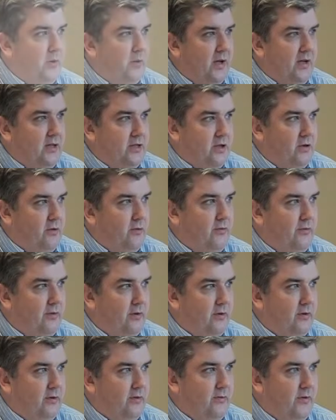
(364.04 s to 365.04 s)
went
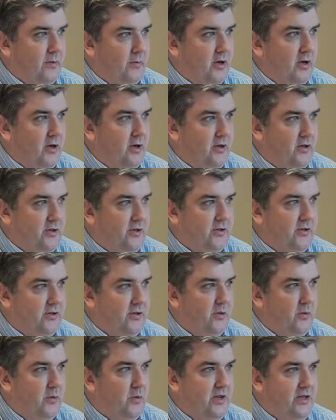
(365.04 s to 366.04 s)
over from Ireland,
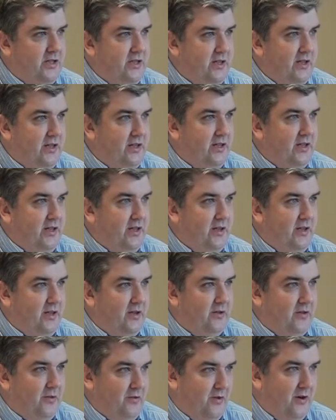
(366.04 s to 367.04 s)
we did the
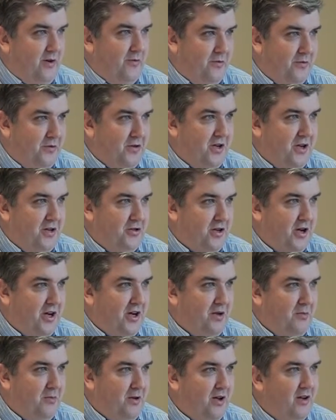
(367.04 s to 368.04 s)
3 or 4 day
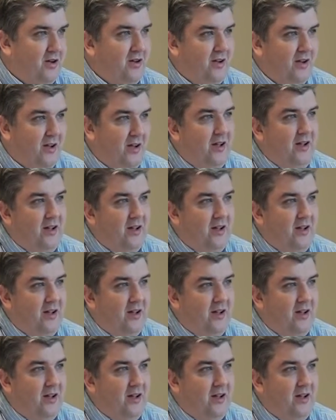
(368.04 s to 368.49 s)
training block,